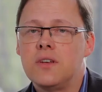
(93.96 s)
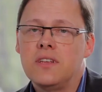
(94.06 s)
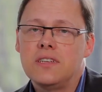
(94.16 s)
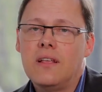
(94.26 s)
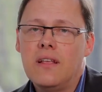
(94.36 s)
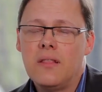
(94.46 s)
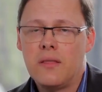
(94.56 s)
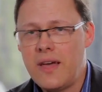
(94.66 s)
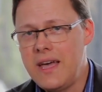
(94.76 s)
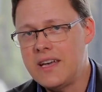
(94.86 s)
so that
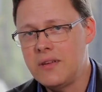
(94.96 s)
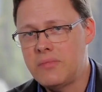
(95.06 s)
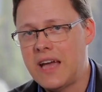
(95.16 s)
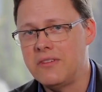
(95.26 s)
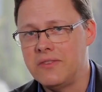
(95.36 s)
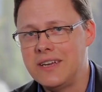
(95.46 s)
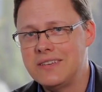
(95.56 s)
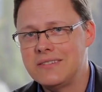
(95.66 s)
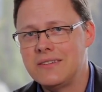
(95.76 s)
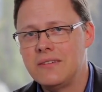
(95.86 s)
they can
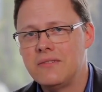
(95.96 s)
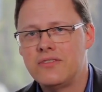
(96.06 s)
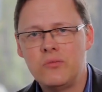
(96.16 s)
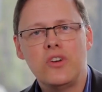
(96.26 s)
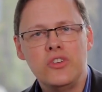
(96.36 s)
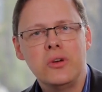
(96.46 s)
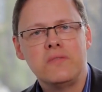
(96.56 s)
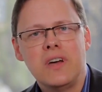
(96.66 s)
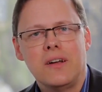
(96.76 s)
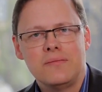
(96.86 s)
benefit from what you
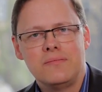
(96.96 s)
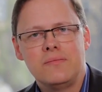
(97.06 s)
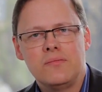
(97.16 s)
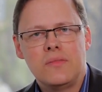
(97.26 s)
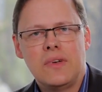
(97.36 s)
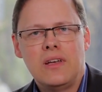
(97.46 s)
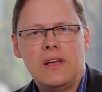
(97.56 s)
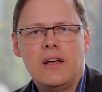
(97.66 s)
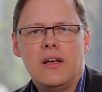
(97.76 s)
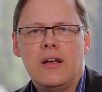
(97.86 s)
have done,
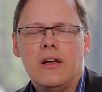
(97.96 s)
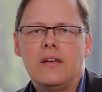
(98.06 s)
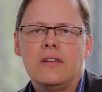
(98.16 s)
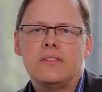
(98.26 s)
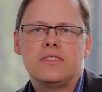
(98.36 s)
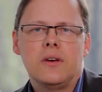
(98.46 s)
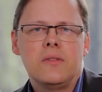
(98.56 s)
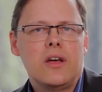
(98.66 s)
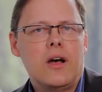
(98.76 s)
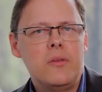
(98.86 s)
so
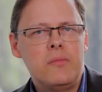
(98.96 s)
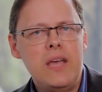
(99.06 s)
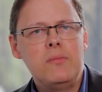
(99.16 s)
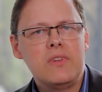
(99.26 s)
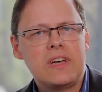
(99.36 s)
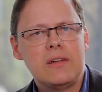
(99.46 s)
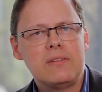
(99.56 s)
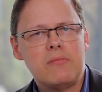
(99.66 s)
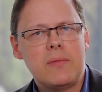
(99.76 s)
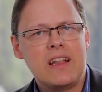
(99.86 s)
that other people
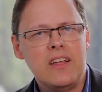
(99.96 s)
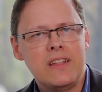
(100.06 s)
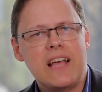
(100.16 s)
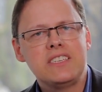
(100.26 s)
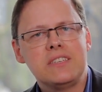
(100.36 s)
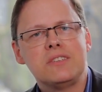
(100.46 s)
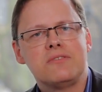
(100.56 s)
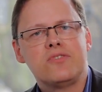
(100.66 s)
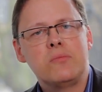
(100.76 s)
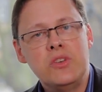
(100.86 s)
can maybe learn lessons
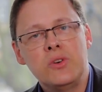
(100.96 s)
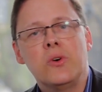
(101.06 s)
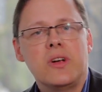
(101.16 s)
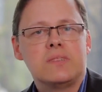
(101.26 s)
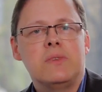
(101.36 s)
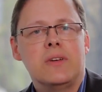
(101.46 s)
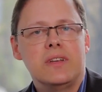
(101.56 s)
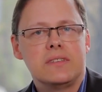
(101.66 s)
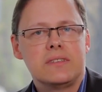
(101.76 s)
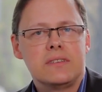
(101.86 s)
from your
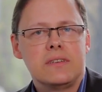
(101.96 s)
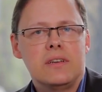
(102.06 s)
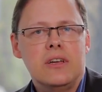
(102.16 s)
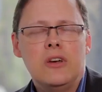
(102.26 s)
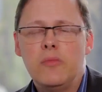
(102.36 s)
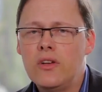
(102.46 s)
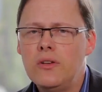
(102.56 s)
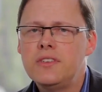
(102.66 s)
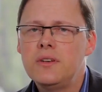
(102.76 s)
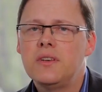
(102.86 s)
experience, but
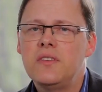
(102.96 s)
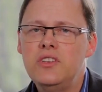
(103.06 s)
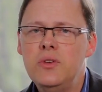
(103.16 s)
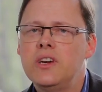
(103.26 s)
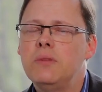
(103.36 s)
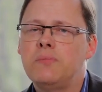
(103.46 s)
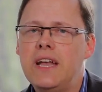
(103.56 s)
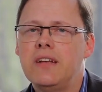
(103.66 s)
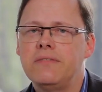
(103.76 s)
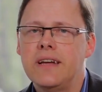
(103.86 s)
also so that you can
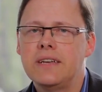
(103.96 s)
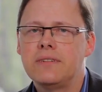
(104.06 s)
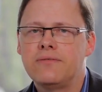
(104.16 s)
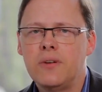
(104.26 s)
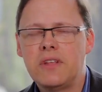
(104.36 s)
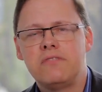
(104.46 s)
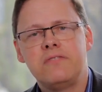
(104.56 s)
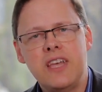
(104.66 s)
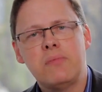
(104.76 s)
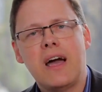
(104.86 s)
benefit from the
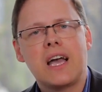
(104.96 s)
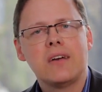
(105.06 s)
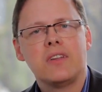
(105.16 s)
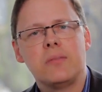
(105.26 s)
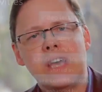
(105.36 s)
feedback of other